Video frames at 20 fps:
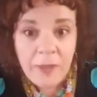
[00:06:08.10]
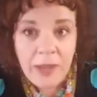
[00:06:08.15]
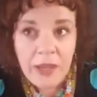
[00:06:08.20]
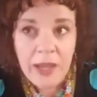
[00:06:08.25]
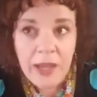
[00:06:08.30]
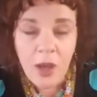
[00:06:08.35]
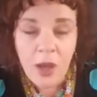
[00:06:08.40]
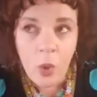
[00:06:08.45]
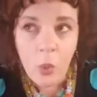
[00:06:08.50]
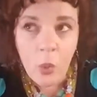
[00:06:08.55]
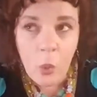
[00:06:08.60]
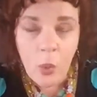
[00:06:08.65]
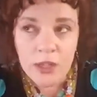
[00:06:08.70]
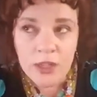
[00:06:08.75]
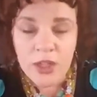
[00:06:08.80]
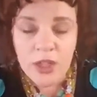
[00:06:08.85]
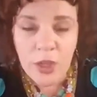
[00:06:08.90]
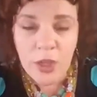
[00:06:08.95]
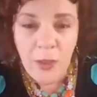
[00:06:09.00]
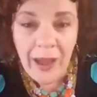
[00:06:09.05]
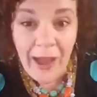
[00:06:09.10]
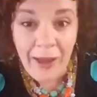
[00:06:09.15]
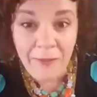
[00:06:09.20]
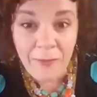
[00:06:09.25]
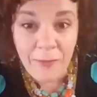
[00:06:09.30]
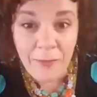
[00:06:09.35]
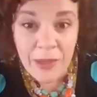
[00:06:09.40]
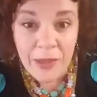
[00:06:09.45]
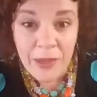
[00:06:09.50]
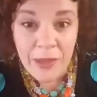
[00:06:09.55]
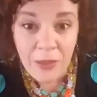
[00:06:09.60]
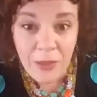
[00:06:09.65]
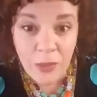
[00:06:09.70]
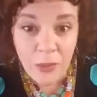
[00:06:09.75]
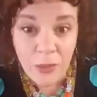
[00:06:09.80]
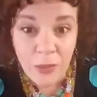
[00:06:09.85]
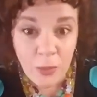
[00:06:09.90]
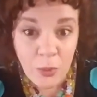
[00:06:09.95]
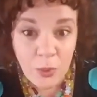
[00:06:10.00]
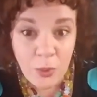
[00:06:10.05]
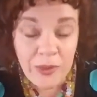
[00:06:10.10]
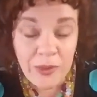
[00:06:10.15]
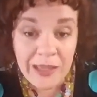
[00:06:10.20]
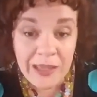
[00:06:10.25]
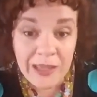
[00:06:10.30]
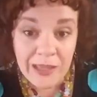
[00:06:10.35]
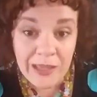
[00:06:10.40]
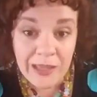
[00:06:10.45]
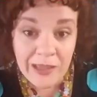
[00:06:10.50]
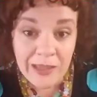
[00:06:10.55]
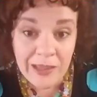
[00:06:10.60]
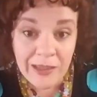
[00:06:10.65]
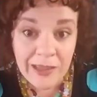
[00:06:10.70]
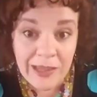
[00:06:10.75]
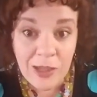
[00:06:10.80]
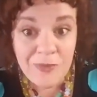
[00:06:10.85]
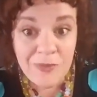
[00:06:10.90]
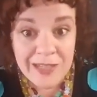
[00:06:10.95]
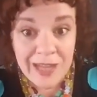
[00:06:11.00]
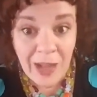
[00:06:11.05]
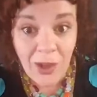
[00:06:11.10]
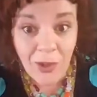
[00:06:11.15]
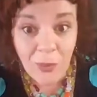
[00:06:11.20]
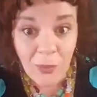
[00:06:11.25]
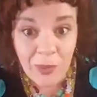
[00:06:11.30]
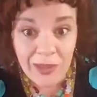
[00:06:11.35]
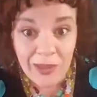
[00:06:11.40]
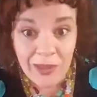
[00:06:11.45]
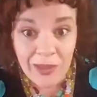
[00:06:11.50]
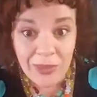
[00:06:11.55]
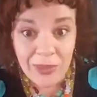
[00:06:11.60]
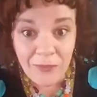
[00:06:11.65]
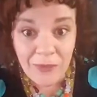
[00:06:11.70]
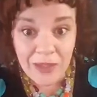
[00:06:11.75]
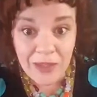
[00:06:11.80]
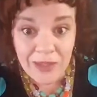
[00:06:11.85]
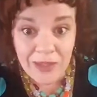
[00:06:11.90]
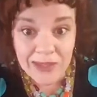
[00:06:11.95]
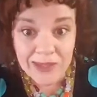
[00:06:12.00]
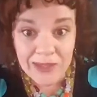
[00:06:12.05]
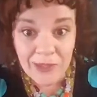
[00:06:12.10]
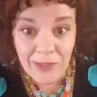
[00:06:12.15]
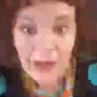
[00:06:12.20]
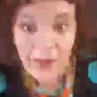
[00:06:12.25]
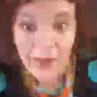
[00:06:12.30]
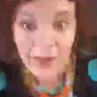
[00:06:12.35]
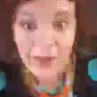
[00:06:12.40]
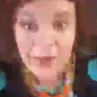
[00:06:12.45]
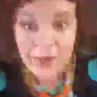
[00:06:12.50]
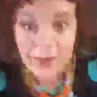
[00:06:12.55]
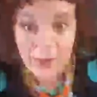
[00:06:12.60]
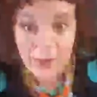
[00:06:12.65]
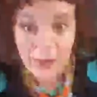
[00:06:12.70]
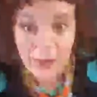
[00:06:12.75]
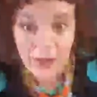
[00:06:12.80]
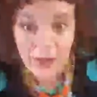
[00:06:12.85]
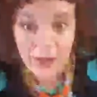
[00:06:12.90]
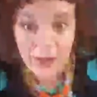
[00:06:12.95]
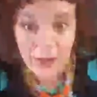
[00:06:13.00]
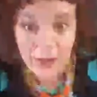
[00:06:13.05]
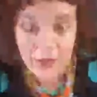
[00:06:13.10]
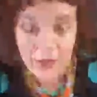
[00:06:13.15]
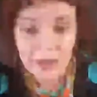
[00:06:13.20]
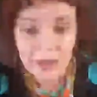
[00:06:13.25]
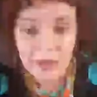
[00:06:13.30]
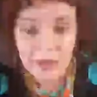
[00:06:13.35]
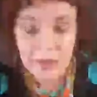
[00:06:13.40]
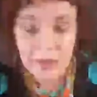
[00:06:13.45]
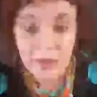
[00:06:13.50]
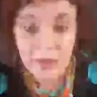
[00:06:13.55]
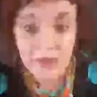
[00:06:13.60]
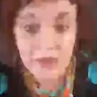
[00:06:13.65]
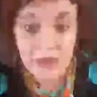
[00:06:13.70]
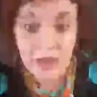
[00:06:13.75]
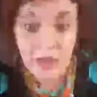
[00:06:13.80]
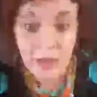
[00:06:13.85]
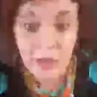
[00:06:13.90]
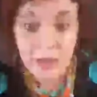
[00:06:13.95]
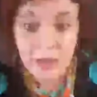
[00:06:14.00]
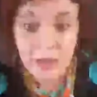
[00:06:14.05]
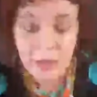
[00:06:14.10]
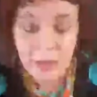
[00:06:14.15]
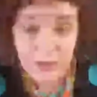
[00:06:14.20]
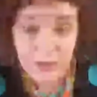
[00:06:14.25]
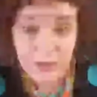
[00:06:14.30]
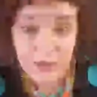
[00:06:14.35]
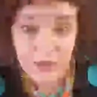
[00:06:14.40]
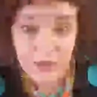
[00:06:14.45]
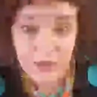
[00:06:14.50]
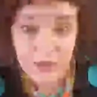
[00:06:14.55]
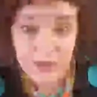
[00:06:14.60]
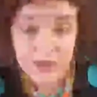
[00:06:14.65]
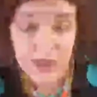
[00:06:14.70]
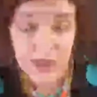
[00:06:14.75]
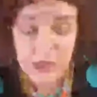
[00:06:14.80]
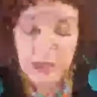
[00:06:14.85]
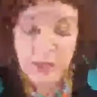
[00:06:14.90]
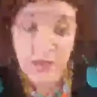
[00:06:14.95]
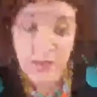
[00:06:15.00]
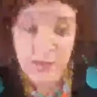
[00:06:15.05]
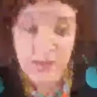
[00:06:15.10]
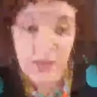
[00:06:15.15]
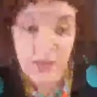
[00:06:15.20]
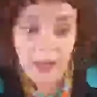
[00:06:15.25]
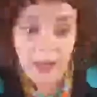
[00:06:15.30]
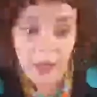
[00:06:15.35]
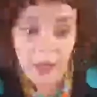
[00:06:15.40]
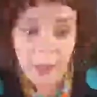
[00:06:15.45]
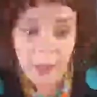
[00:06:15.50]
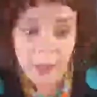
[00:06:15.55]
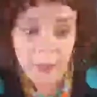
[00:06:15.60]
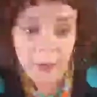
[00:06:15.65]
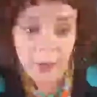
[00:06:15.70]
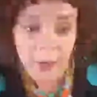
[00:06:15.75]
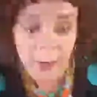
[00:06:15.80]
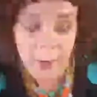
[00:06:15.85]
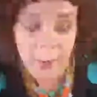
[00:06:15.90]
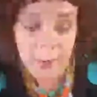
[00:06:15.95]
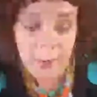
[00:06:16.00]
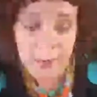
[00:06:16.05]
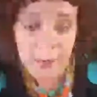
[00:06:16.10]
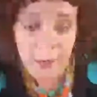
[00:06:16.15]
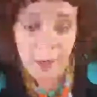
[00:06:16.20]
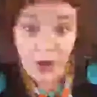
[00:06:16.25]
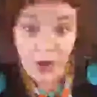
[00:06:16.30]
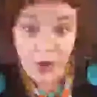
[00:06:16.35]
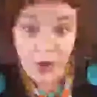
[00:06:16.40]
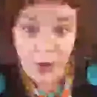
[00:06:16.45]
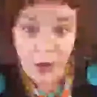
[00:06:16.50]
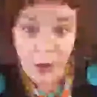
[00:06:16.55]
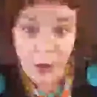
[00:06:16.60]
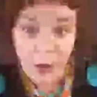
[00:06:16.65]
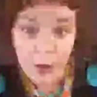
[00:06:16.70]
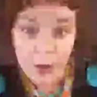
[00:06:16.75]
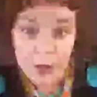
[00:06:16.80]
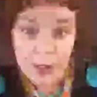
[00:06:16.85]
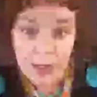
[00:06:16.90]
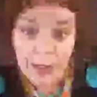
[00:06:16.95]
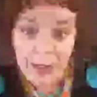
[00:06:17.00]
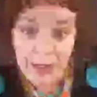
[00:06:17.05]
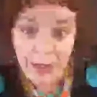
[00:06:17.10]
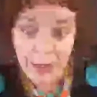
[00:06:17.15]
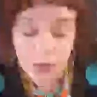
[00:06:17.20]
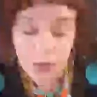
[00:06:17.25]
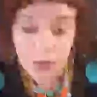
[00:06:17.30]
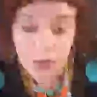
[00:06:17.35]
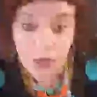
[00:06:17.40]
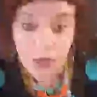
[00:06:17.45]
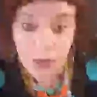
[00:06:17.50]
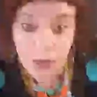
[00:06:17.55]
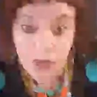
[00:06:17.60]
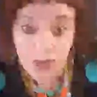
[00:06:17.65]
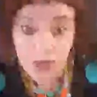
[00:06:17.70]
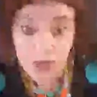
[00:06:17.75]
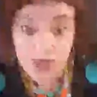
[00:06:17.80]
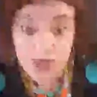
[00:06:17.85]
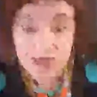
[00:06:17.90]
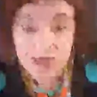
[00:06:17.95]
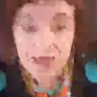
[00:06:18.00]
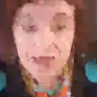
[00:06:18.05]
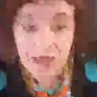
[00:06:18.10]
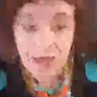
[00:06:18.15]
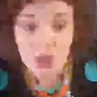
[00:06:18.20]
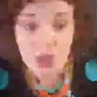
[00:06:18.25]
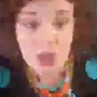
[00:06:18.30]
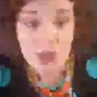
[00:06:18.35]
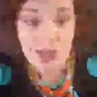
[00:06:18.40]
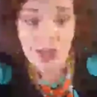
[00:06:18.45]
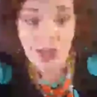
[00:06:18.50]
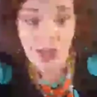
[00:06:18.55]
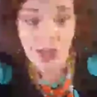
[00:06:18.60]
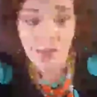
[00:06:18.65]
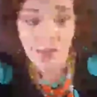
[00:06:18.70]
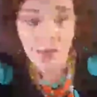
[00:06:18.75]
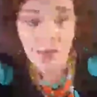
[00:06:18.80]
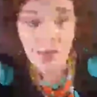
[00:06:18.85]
Once you have been through the healing and you dealt with the feelings, you haven't just buried those feelings, but you've dealt with the feelings that come from being on the other side of the trauma, this can actually help.